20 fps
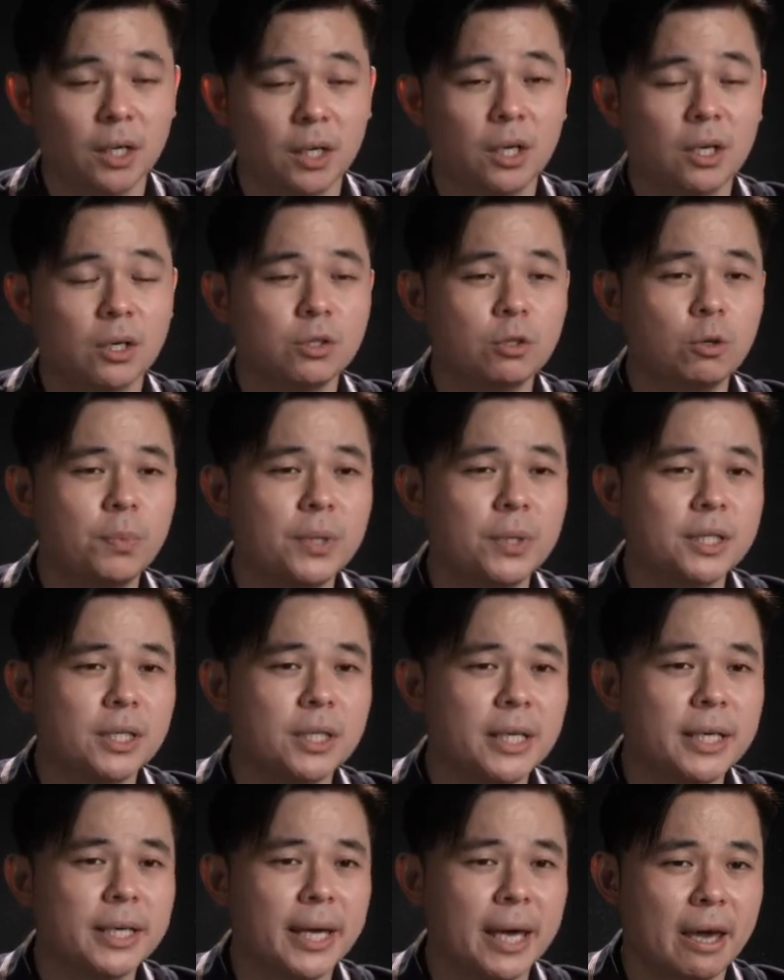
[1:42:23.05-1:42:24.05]
So basically
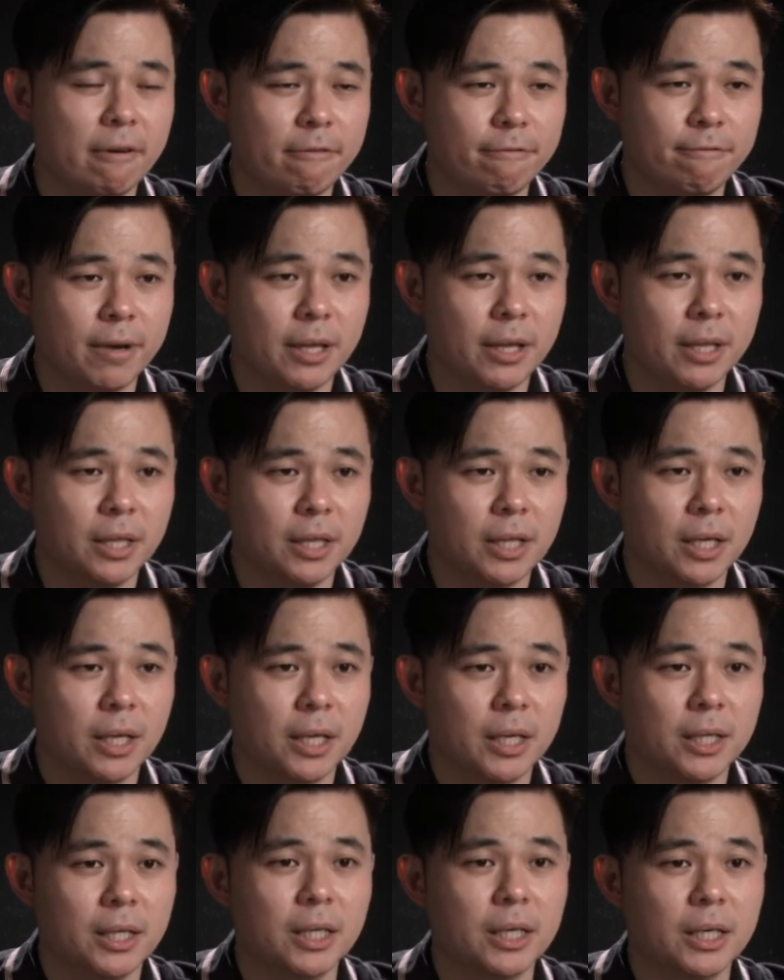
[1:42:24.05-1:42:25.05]
caffeine,
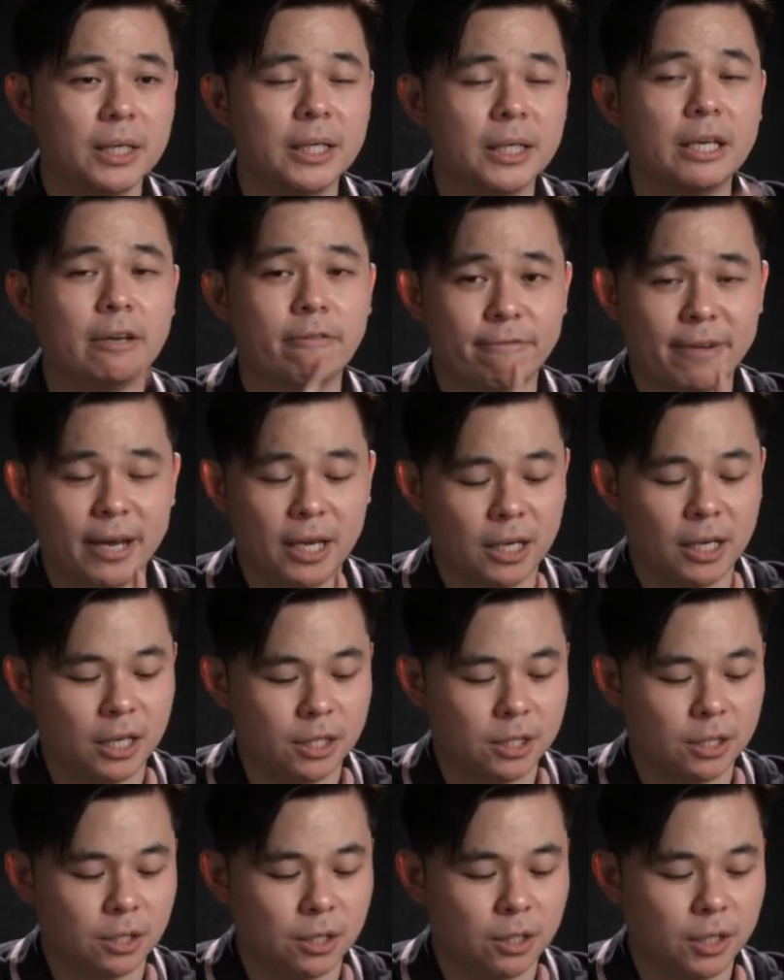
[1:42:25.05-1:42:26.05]
the effect
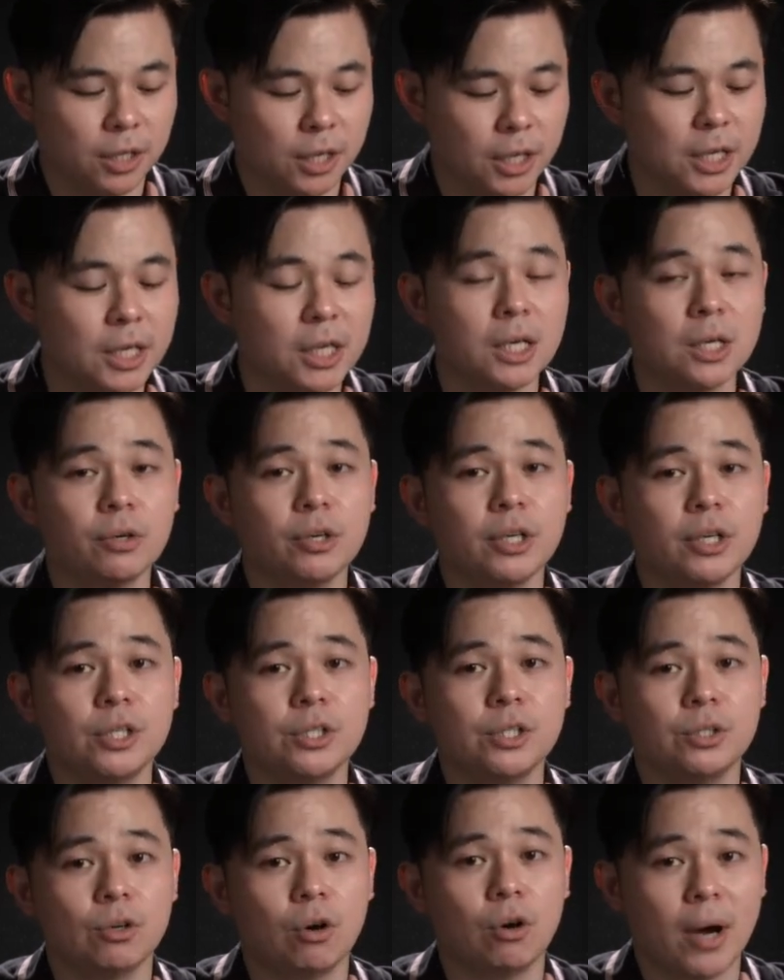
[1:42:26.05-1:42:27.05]
is increase
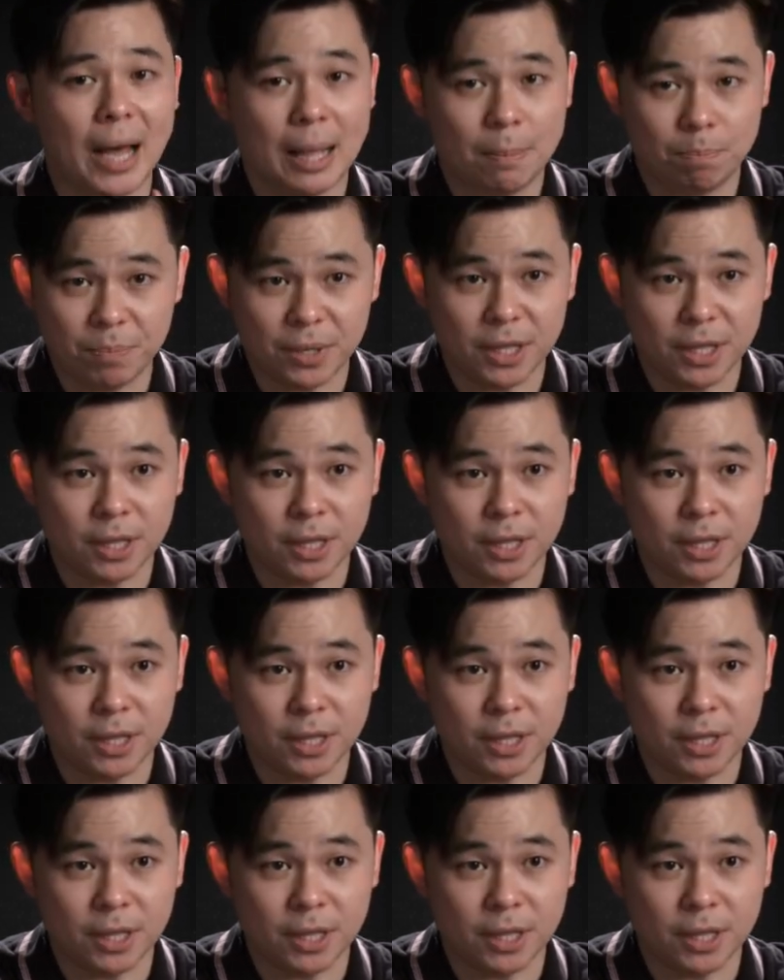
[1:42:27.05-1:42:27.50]
your heartbeat.